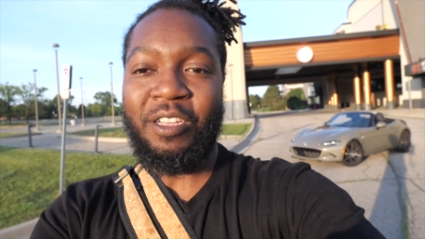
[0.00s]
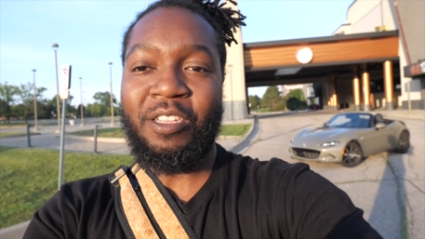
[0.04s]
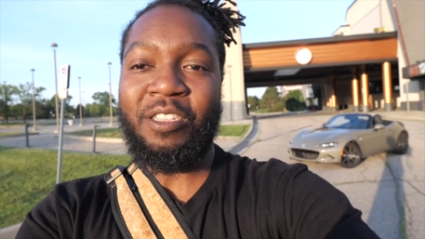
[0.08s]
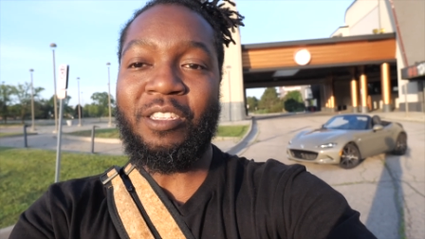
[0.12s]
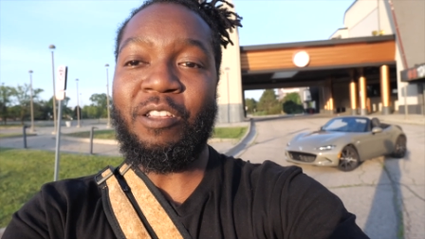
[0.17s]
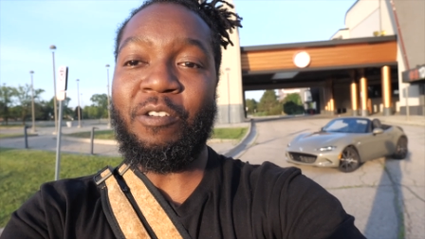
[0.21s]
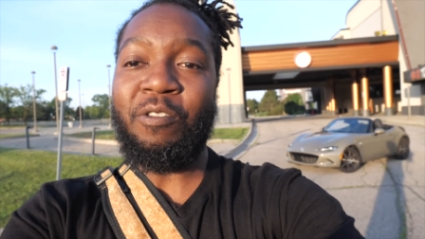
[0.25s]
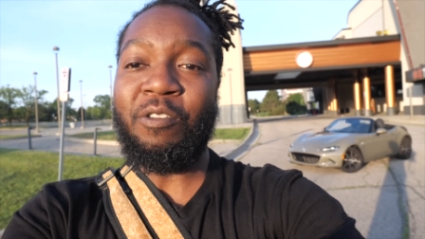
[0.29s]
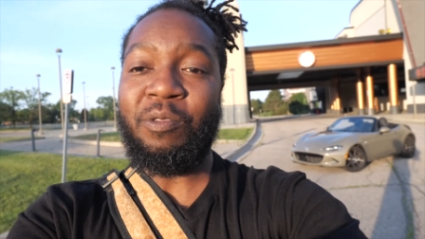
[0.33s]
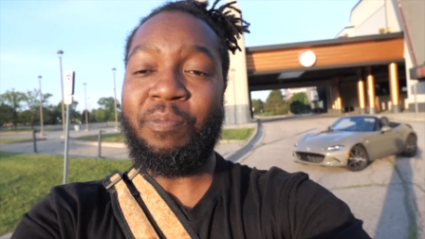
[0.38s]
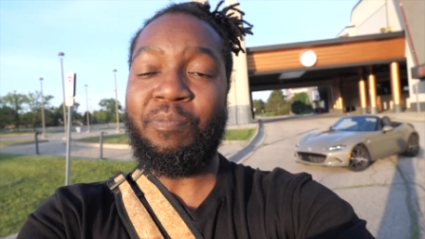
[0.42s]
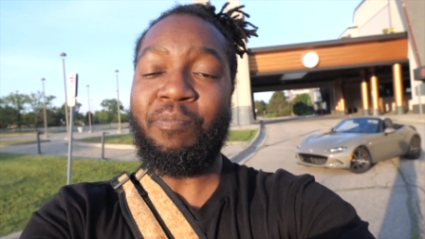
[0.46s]

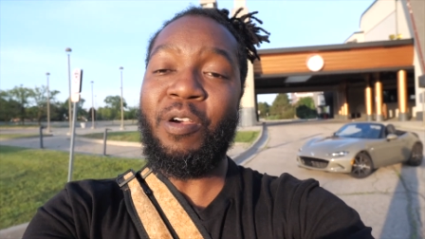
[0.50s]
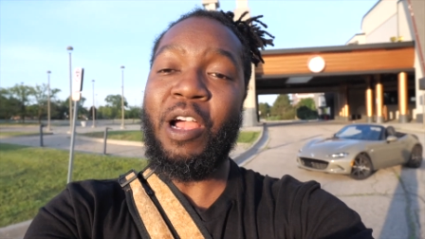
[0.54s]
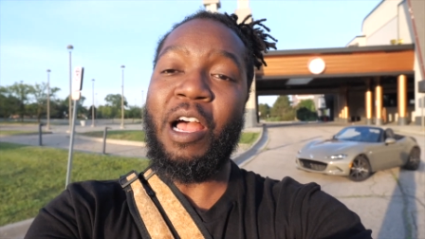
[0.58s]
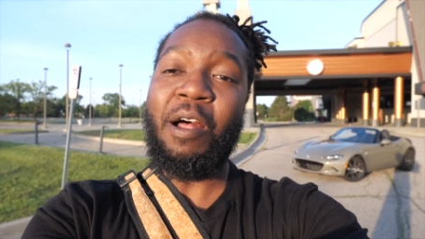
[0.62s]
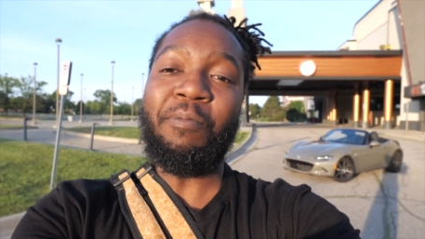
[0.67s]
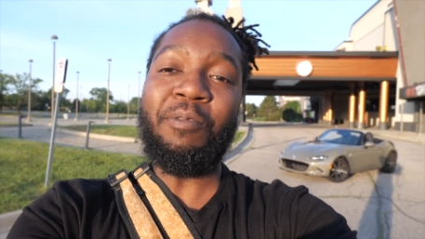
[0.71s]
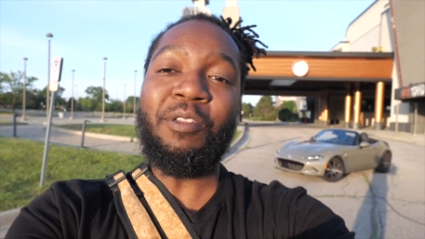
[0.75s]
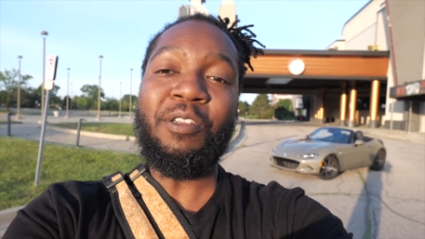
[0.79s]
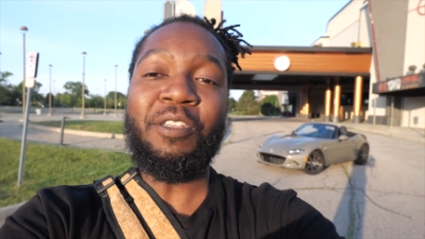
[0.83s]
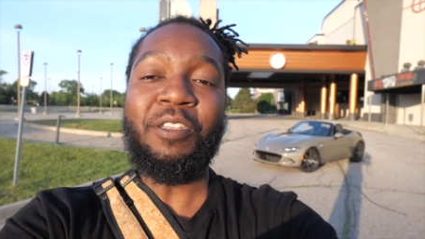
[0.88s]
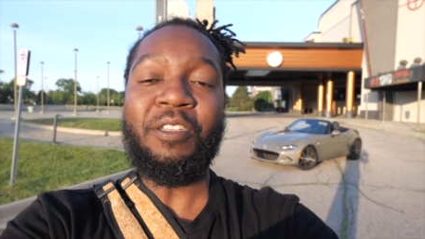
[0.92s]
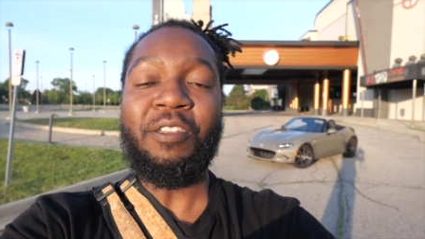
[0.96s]
So it's
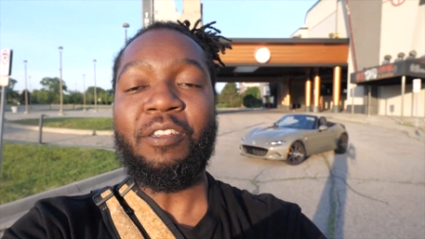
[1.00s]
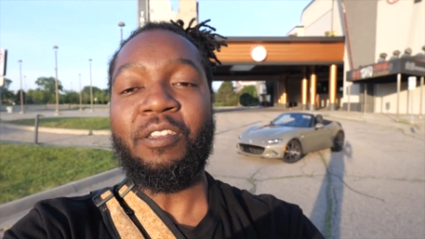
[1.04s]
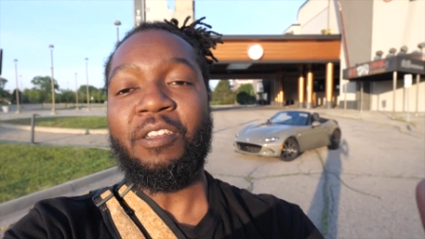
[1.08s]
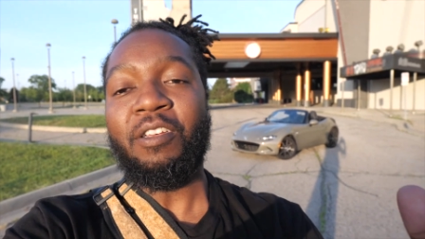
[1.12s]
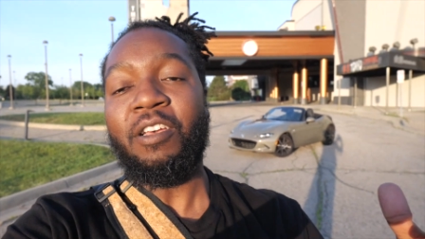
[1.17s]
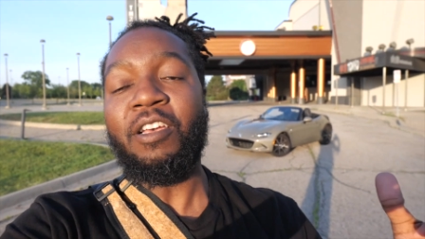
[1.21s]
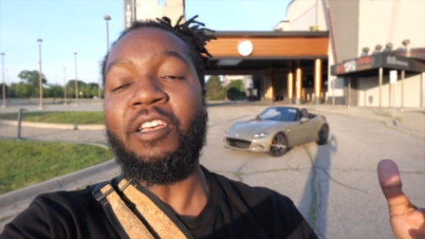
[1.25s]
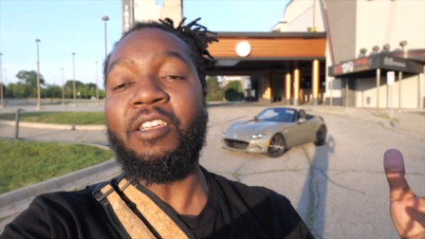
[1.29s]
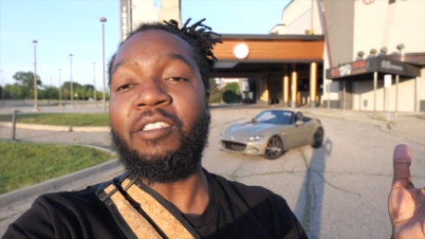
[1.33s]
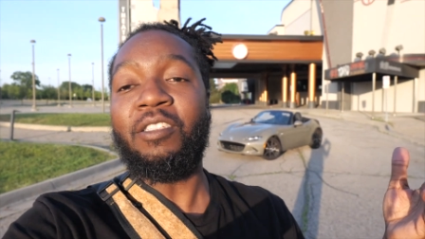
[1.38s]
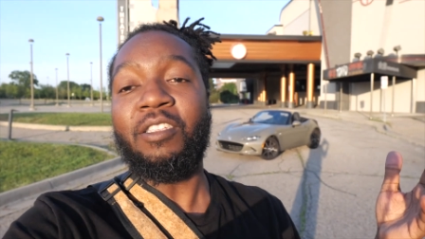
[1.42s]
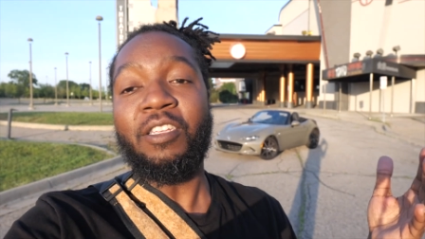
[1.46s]
probably
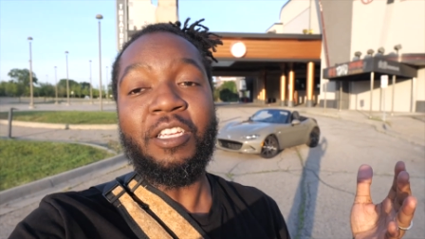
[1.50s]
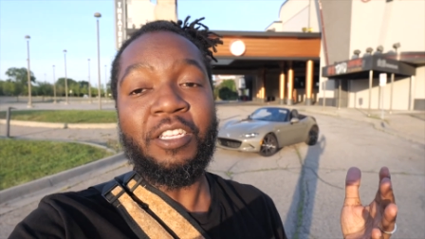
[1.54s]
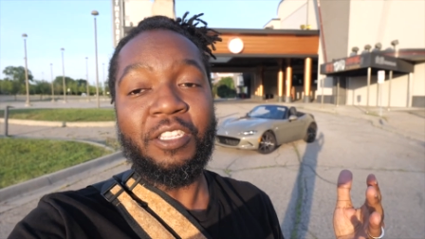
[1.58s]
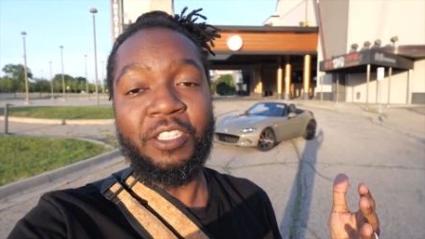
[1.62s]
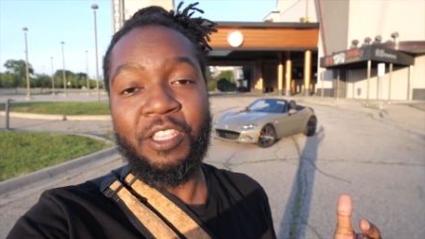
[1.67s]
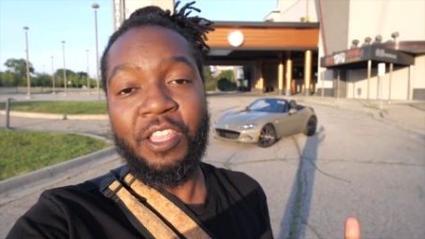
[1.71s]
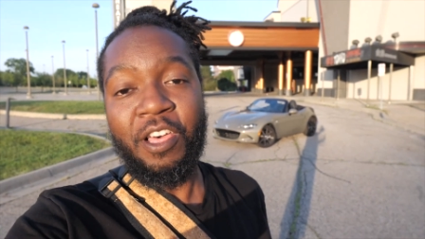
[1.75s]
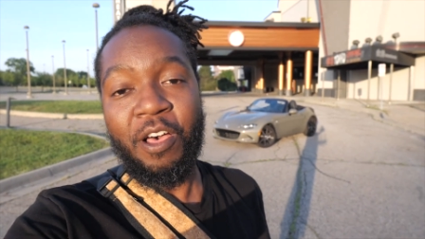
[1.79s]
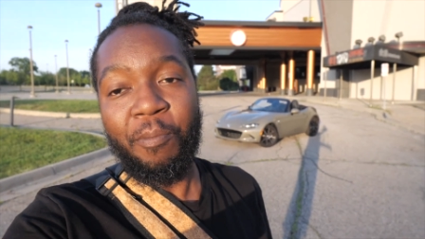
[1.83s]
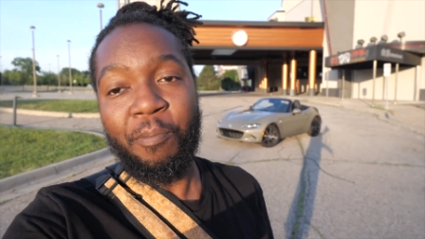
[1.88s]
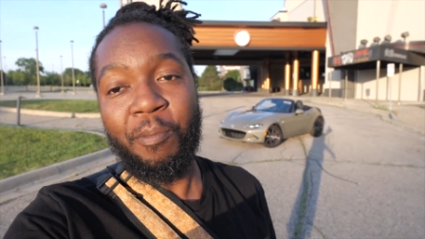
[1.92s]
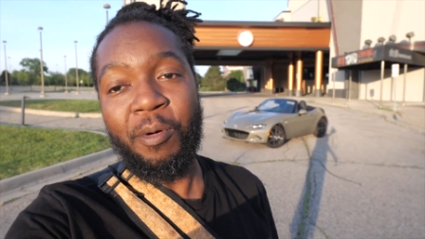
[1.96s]
it's
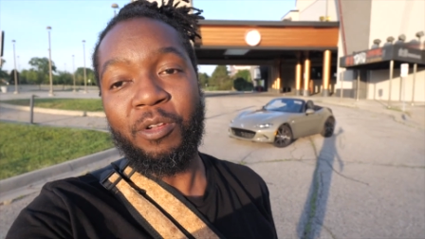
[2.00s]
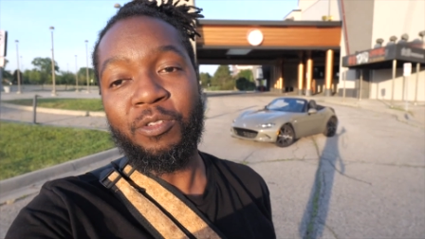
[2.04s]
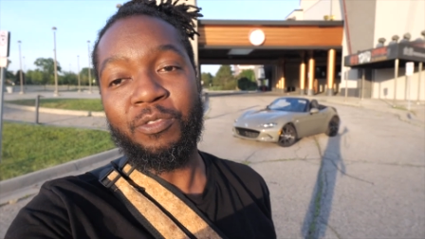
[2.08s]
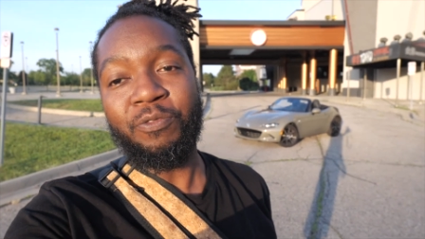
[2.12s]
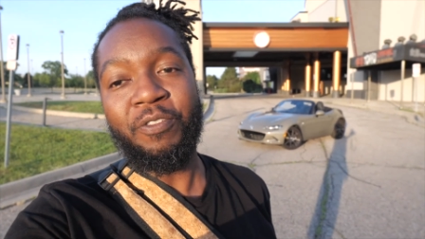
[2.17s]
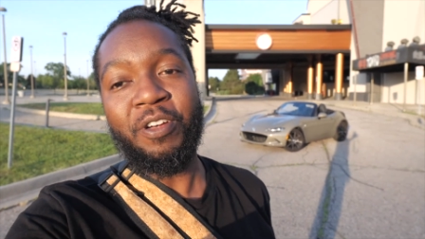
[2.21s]
the most